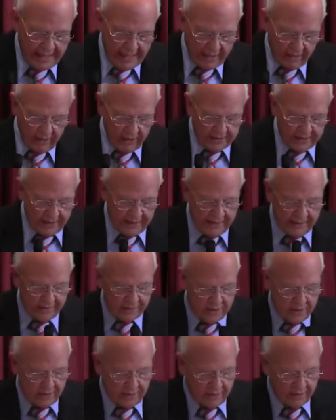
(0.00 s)
And looking
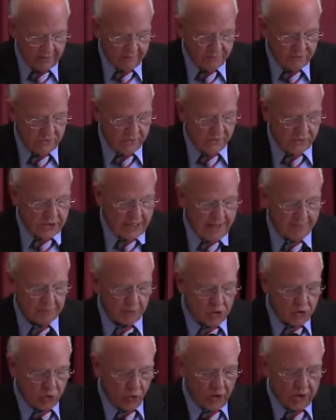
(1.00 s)
at... Uh,
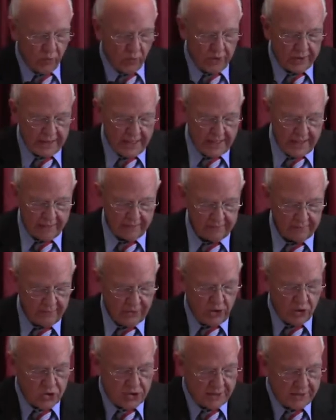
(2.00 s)
chapter 21, I
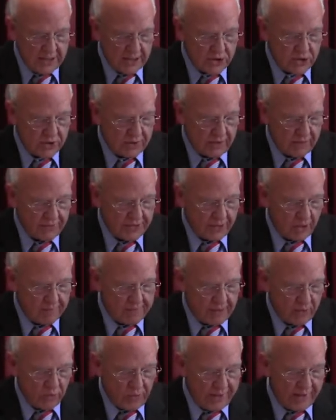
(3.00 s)
usually just
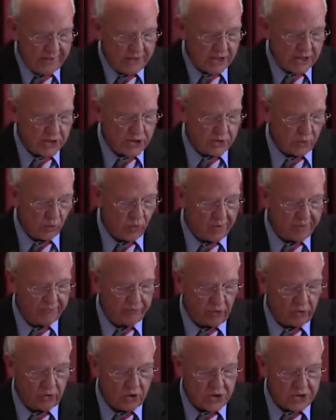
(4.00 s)
thought about reading just the
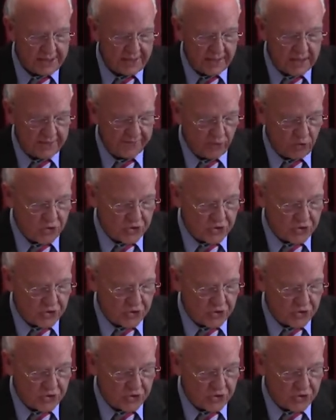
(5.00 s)
one verse, that is